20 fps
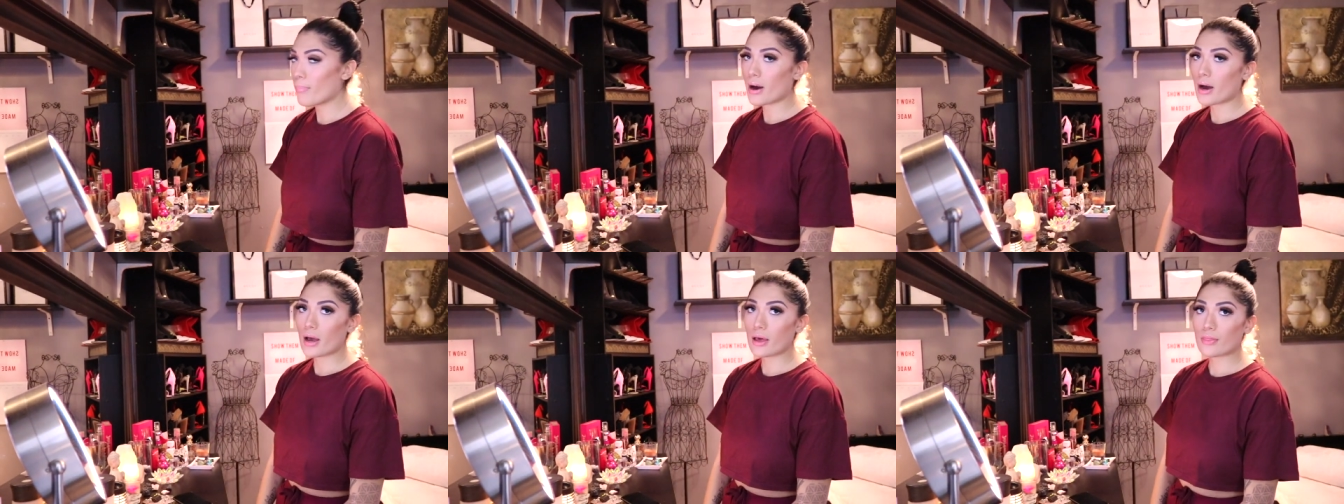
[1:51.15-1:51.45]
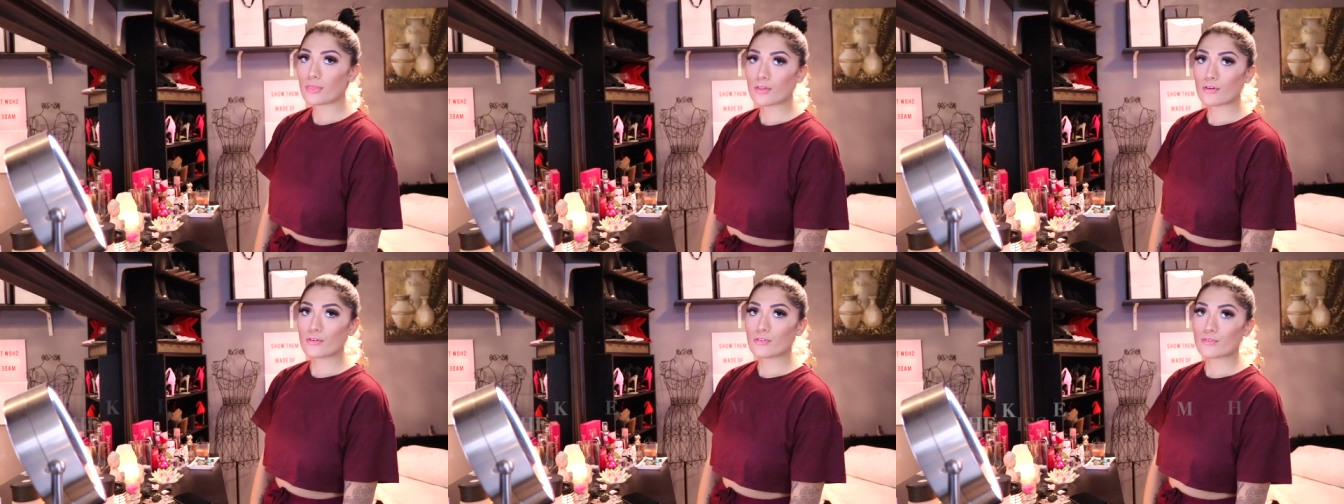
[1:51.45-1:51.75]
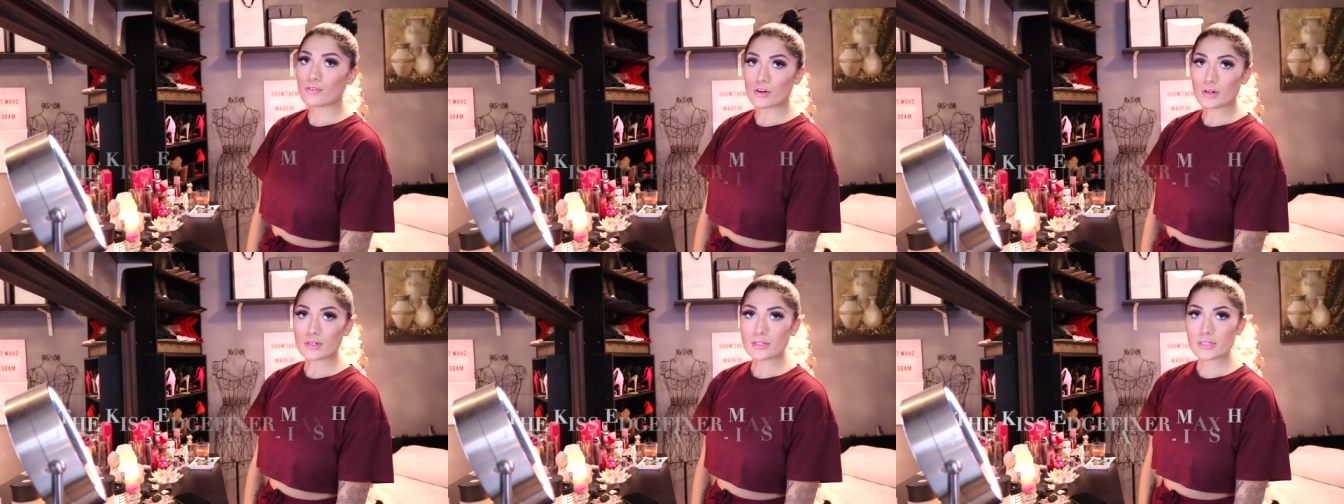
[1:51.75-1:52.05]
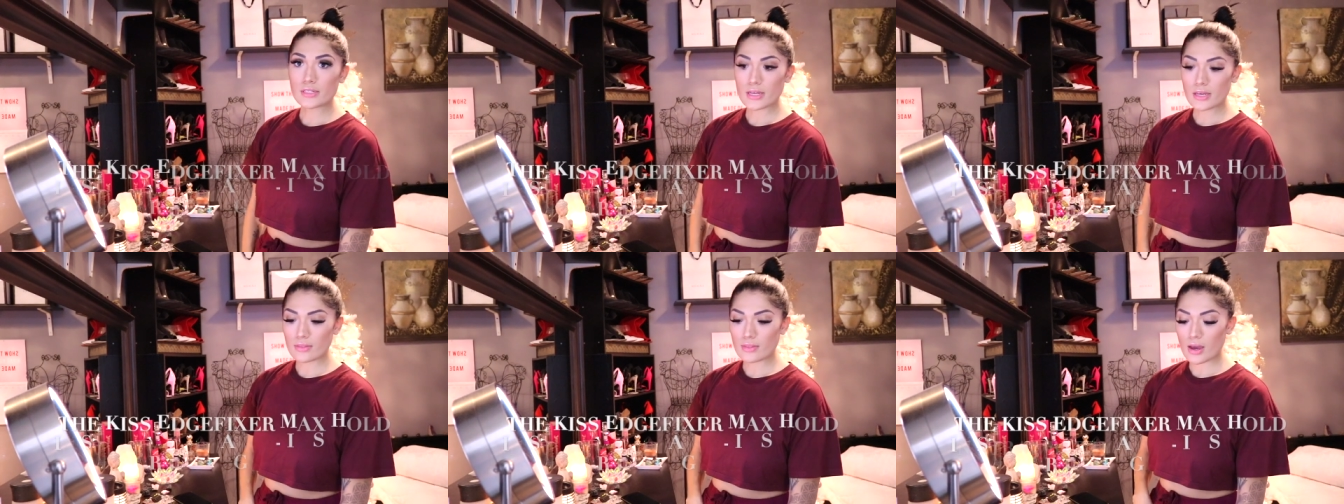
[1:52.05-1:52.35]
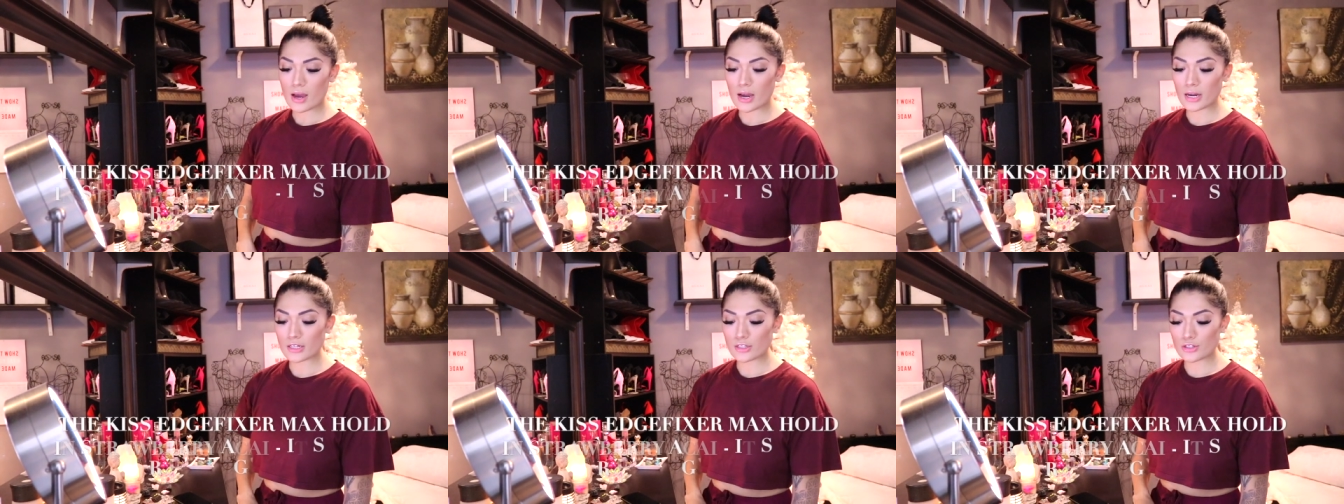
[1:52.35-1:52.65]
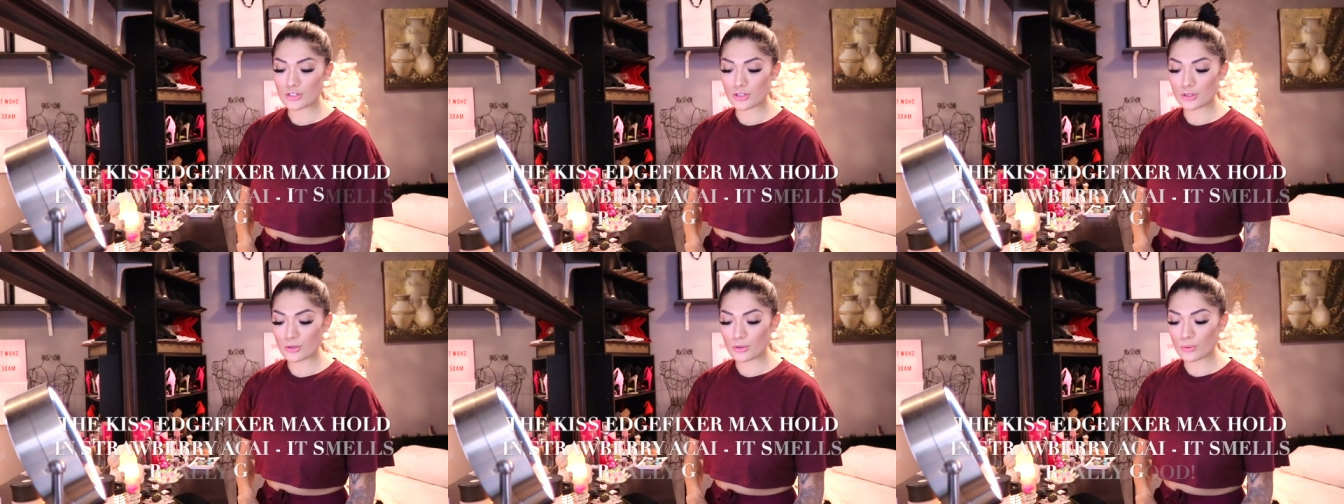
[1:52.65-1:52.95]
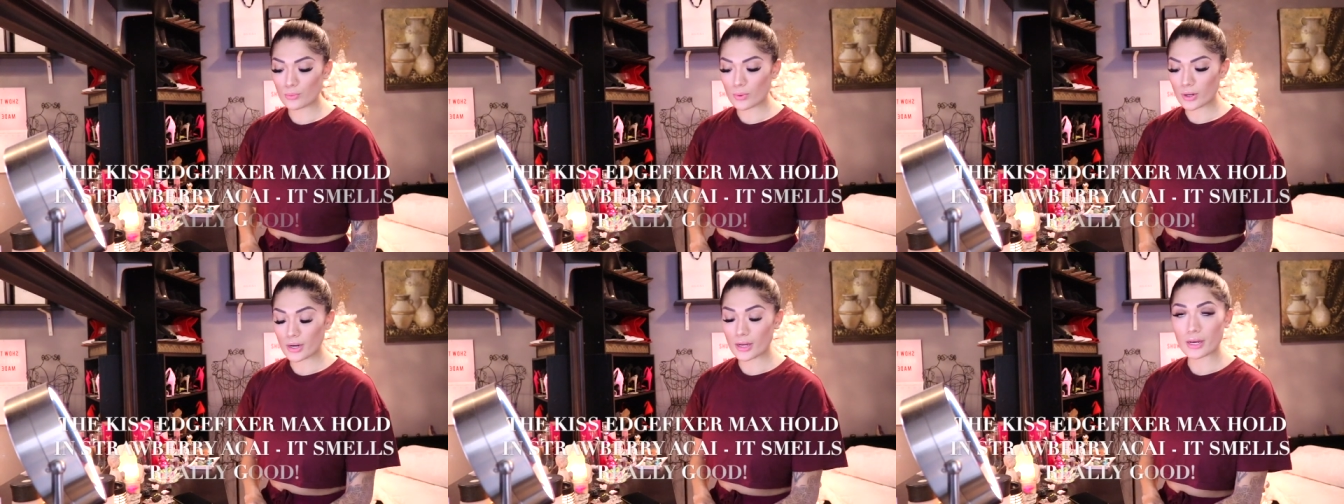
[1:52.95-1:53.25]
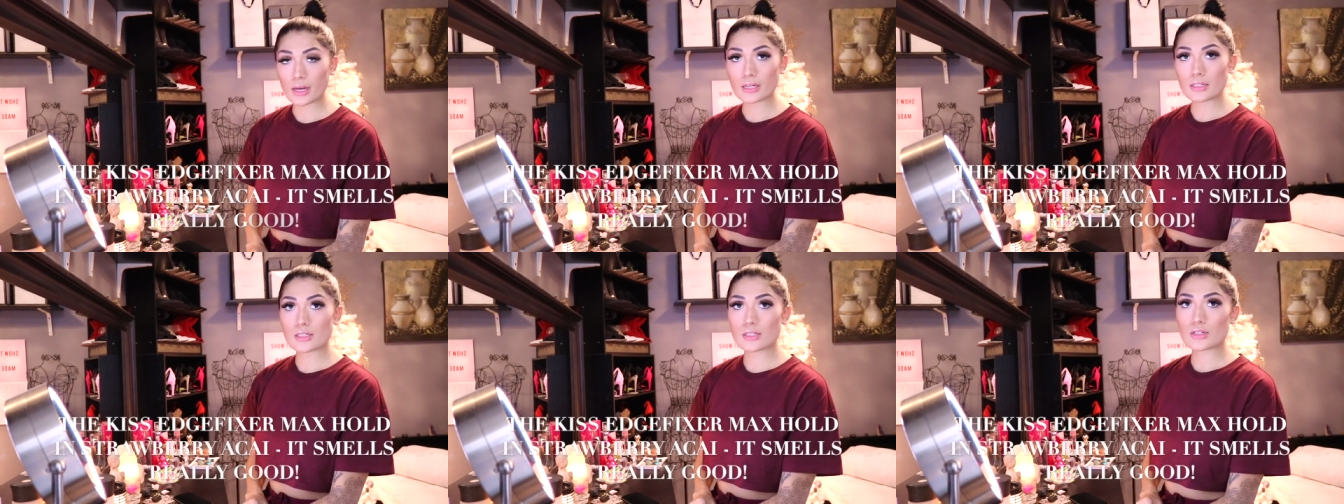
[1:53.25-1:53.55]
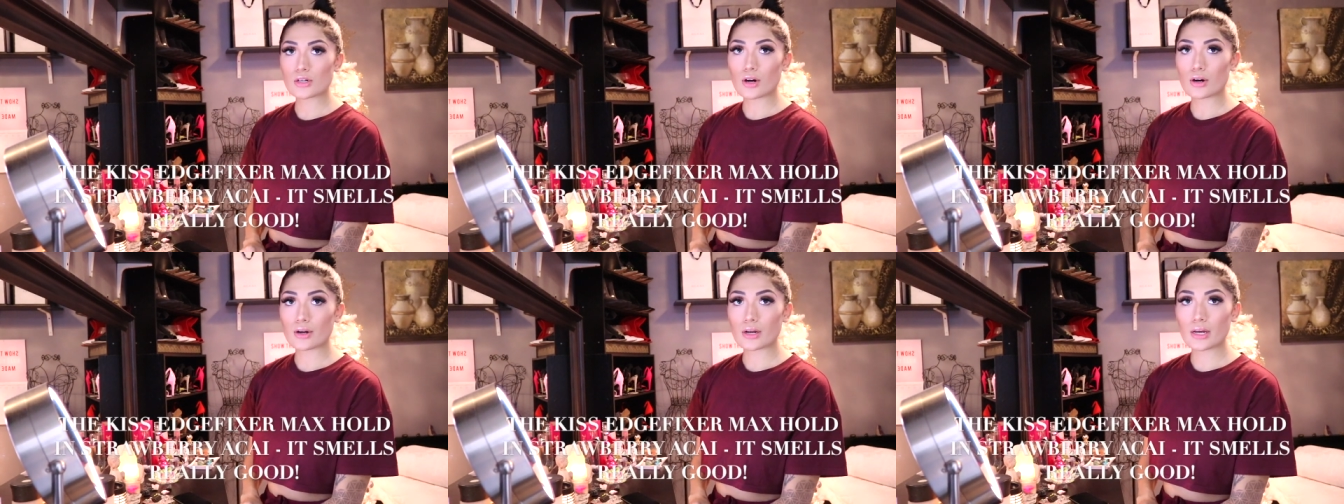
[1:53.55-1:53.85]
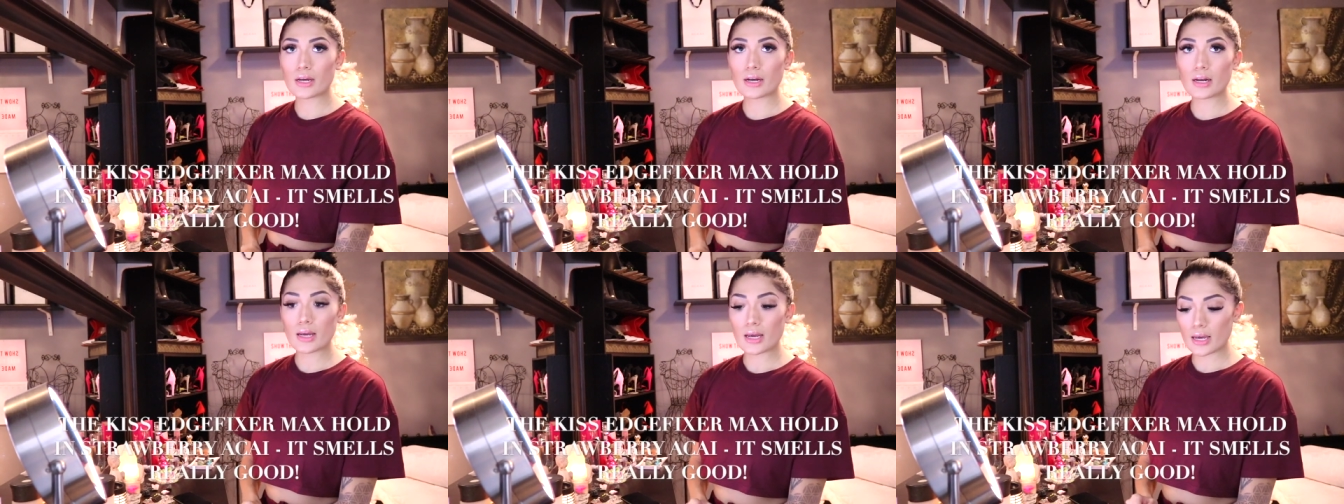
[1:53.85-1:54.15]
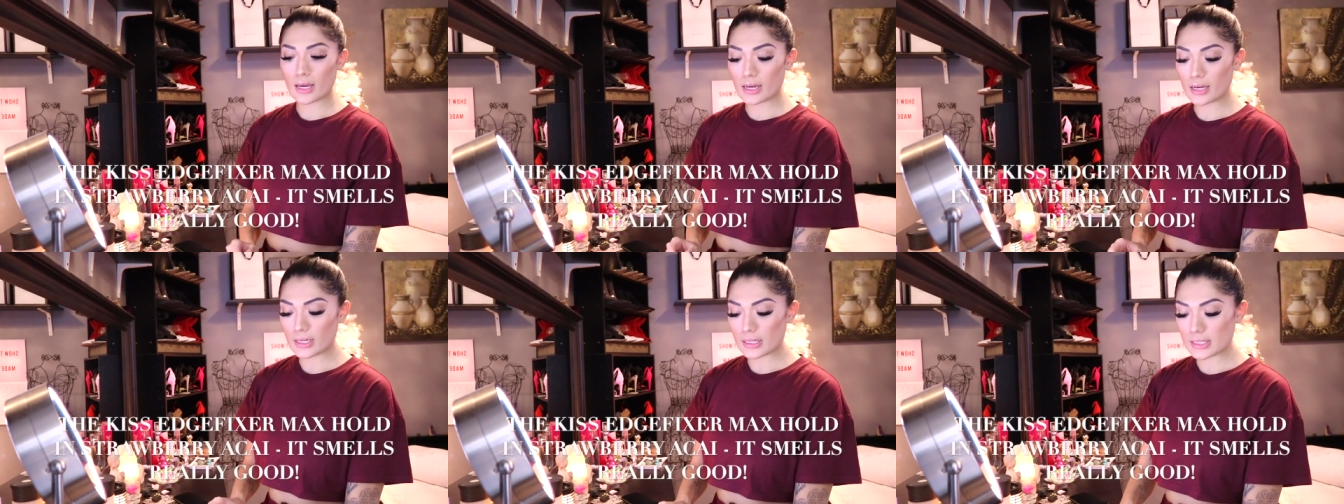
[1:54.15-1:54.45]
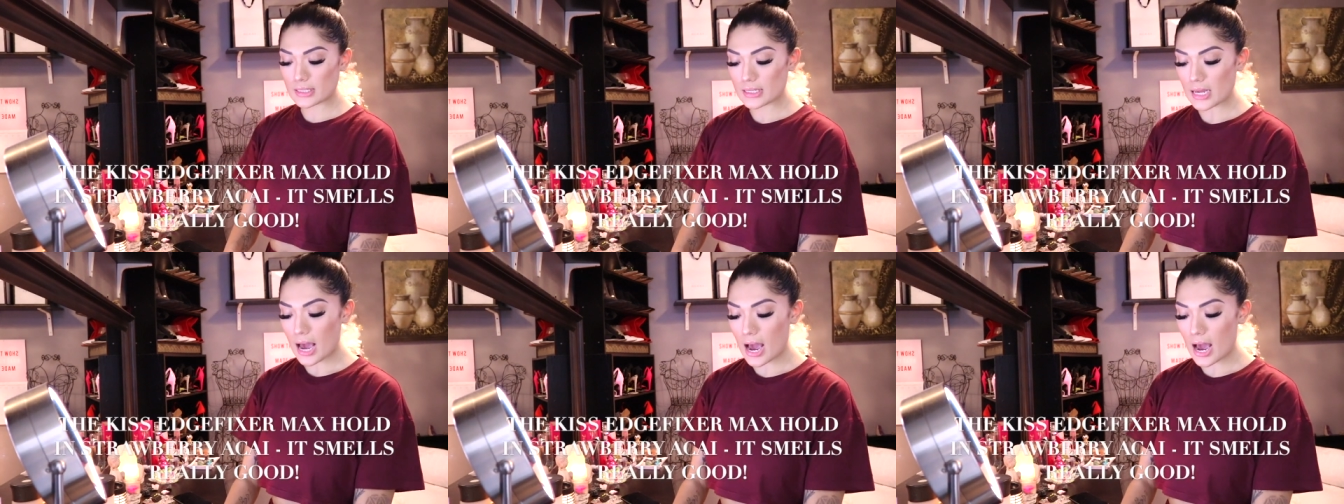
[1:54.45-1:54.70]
But the first thing that I do when I get started is